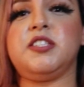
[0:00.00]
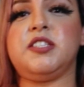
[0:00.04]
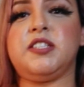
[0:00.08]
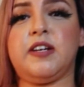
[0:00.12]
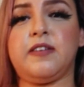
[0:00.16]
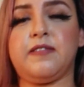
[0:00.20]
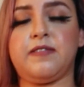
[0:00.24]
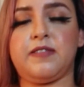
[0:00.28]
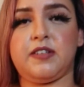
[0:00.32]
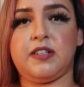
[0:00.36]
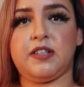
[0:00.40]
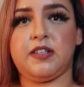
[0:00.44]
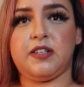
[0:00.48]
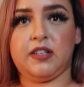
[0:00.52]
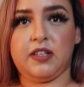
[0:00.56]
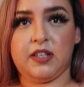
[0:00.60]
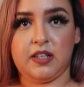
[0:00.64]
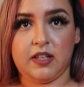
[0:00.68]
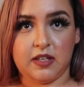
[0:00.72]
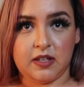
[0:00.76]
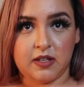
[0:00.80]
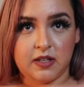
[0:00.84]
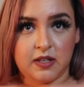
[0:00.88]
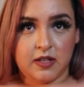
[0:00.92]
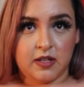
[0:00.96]
is
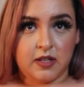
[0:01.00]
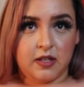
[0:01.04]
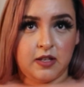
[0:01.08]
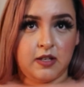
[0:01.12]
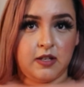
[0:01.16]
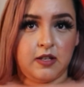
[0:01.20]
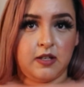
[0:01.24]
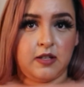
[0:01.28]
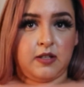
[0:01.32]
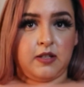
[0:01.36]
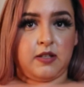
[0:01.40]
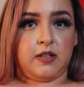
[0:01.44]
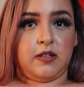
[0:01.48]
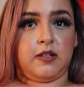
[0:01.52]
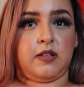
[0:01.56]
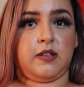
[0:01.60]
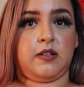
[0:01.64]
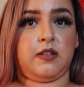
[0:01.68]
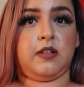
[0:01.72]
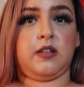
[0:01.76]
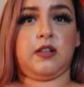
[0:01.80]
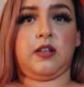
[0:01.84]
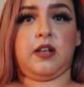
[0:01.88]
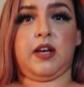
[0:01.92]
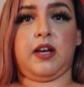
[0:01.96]
definitely
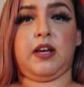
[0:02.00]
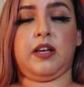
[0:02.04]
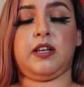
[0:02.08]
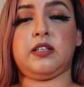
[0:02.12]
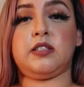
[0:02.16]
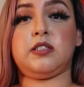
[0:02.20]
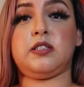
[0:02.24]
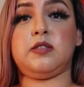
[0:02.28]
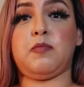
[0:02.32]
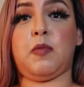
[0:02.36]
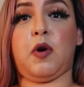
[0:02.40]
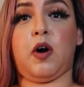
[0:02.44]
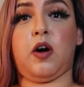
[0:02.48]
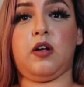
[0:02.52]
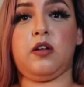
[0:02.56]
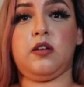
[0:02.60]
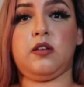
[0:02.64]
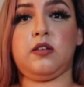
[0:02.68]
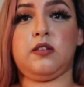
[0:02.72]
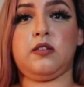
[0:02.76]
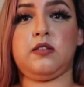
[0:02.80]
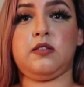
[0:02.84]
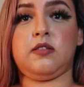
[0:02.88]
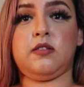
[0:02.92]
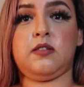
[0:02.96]
like small.
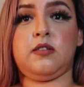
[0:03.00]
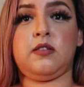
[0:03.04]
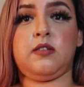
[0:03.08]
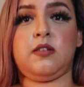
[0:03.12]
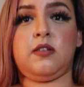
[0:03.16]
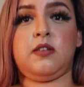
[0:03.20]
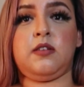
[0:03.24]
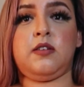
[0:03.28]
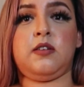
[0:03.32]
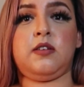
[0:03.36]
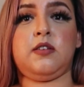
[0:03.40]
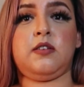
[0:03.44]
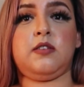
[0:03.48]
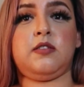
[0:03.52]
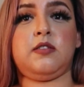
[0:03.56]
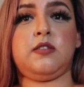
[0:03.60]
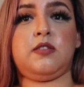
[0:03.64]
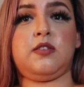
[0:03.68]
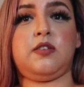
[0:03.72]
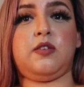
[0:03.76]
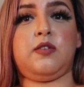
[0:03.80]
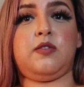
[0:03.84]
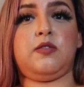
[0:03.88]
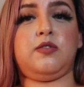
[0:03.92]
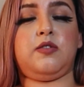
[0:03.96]

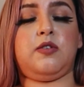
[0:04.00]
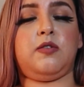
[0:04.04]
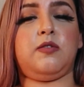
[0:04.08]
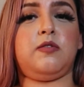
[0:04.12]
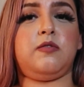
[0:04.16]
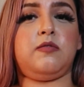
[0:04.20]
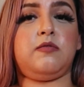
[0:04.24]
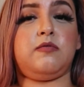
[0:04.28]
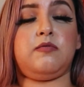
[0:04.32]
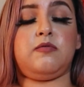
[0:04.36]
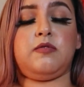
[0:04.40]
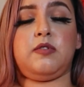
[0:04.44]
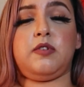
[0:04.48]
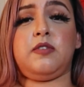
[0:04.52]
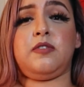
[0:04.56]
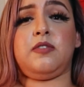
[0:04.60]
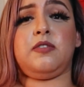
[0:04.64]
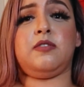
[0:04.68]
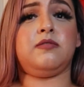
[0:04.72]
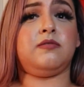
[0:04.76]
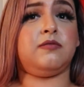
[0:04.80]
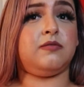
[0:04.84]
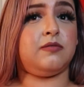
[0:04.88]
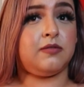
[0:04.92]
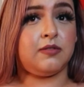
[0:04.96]
So don't,
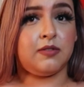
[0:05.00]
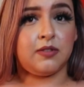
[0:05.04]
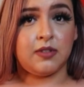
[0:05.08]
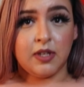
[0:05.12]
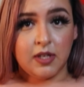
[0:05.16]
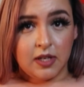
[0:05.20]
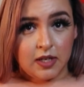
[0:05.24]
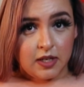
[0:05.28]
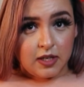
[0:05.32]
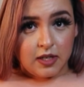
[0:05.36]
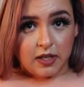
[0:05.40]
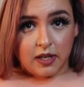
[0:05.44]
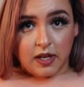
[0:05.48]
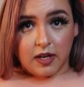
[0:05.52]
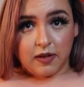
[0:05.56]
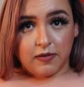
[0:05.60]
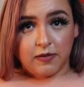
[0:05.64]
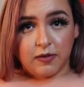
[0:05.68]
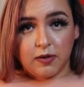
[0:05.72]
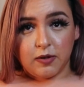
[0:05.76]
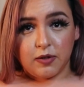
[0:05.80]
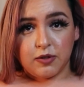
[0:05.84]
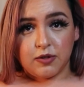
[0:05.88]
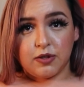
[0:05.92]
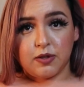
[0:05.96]
if
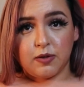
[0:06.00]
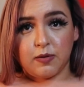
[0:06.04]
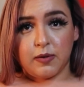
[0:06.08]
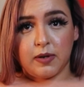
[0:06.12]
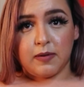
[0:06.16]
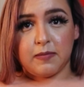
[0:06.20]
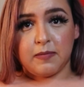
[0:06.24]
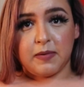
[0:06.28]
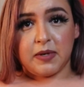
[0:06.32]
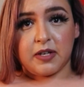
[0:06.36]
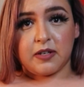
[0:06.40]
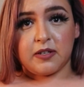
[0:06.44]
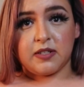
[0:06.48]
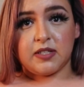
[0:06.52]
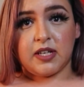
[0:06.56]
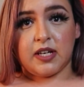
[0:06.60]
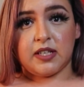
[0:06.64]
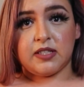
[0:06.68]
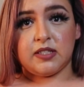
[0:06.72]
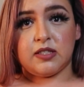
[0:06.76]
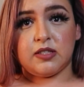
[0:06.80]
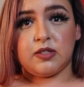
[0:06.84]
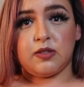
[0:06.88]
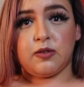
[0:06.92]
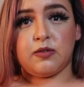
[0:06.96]
you're used to wearing bigger
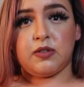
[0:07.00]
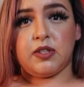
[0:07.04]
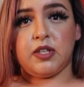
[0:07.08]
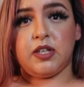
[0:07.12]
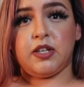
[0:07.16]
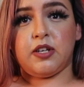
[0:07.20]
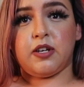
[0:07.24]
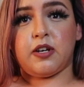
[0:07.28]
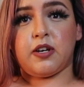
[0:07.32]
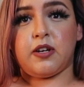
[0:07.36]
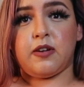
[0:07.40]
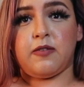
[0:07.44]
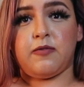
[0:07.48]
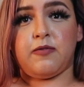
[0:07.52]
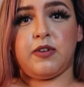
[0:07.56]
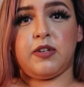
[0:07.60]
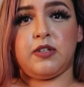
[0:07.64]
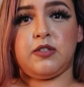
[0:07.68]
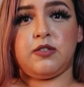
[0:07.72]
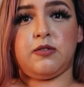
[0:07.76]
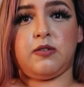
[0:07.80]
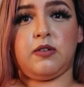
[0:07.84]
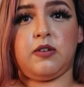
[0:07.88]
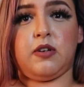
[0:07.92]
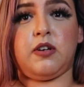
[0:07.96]
sizes, don't think you're gonna fit
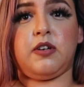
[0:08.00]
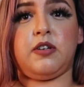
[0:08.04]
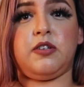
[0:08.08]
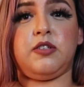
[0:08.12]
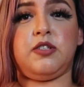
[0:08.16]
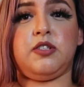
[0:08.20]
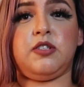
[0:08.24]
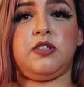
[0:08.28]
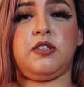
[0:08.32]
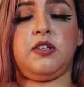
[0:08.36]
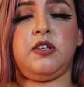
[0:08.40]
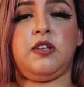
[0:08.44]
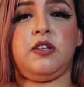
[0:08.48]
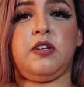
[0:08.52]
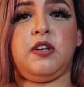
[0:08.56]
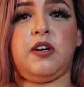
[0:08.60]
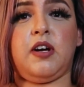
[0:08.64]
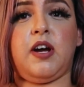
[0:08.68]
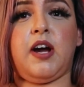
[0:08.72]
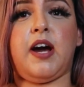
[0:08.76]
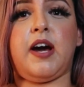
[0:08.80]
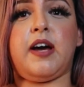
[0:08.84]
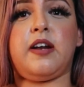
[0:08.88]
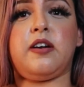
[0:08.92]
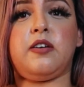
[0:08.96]
into a large.
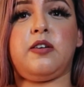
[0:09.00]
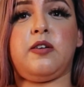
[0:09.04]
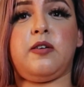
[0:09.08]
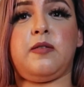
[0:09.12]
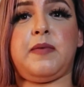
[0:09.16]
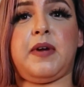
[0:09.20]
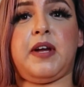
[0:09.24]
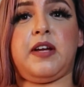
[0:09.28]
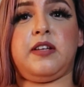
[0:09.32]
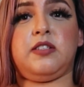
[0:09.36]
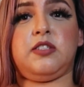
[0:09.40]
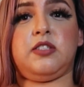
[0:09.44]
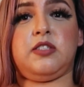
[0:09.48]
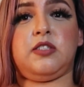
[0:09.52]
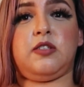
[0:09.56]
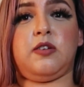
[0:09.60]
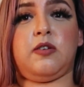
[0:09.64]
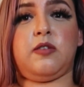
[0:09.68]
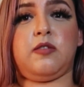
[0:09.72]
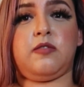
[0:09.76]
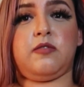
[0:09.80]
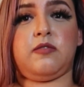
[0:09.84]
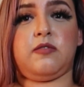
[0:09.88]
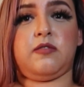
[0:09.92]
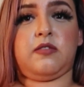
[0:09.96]
I don't know, man, just
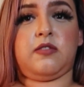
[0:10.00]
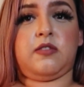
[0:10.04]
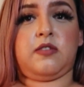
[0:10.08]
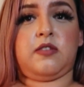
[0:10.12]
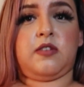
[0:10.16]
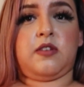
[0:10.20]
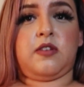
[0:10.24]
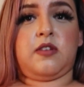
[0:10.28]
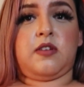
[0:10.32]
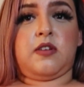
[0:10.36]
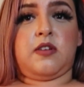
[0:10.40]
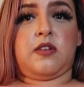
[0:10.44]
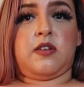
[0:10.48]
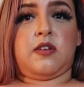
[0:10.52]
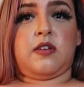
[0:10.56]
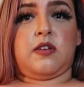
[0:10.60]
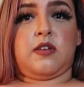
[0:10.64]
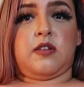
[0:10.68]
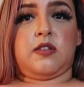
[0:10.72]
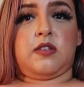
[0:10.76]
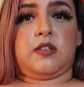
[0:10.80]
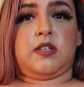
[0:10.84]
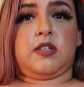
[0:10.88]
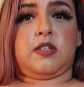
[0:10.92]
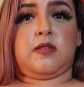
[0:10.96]
don't
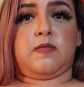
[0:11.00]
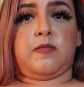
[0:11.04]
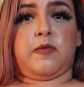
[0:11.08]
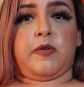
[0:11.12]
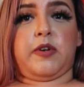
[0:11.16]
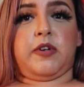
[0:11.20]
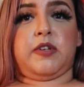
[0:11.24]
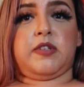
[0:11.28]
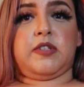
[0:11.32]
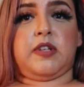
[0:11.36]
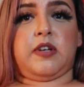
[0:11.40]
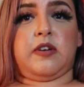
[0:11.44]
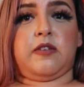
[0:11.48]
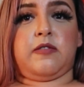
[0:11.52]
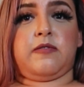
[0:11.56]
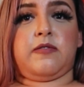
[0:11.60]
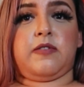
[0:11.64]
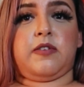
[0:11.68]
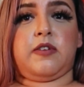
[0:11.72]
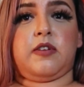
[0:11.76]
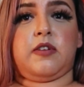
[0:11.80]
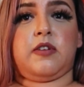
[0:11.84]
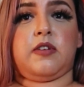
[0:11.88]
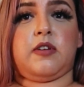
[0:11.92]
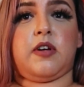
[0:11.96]
disappoint
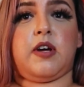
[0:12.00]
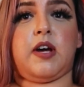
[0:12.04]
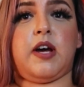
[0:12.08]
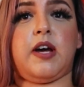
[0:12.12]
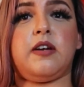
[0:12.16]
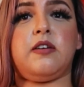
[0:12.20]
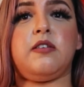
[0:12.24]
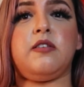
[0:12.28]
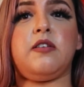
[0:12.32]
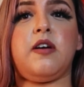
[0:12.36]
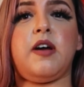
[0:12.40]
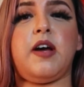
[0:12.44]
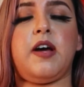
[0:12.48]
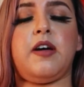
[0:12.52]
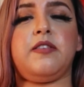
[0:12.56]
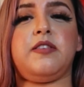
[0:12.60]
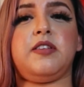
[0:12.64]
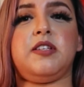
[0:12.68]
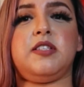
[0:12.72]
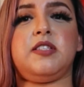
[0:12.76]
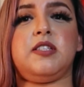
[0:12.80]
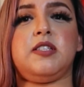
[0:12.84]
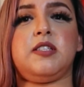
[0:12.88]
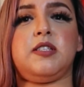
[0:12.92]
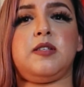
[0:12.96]
yourself. I don't know how
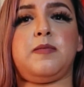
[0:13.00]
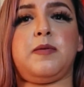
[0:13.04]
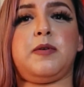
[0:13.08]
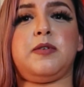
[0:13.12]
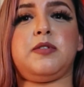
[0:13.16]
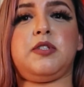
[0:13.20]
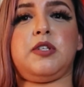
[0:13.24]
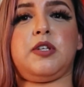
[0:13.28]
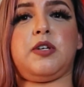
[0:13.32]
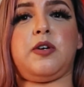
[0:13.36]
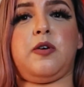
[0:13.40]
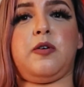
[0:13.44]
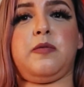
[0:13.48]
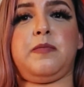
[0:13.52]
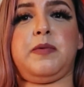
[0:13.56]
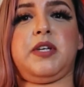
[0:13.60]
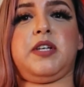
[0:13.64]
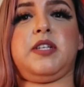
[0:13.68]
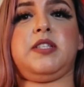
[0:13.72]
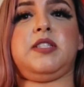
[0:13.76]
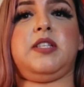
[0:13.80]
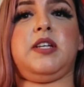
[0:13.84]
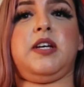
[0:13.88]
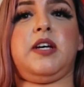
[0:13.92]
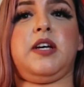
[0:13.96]
this is supposed to go,
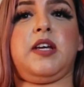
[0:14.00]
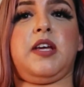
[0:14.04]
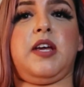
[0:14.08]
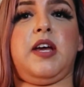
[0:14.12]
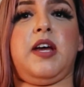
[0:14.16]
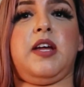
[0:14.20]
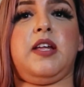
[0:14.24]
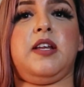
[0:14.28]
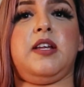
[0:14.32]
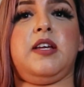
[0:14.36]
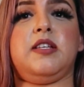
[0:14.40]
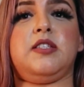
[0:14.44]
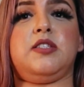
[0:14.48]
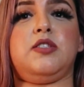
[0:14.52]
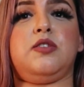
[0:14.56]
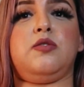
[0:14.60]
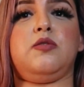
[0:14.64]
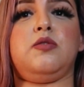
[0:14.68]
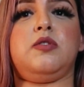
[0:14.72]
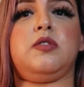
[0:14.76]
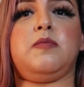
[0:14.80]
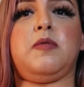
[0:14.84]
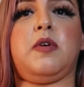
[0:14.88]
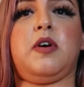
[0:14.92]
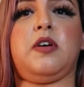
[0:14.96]
because again, it's
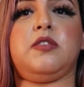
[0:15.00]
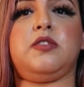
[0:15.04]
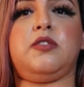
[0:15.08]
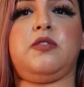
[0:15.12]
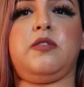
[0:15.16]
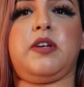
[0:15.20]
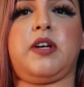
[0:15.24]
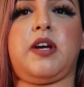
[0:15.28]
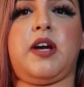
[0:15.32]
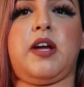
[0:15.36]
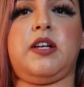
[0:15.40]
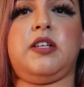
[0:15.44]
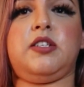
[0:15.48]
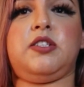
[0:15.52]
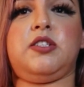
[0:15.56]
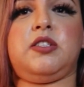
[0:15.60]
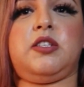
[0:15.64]
too small, so it kind of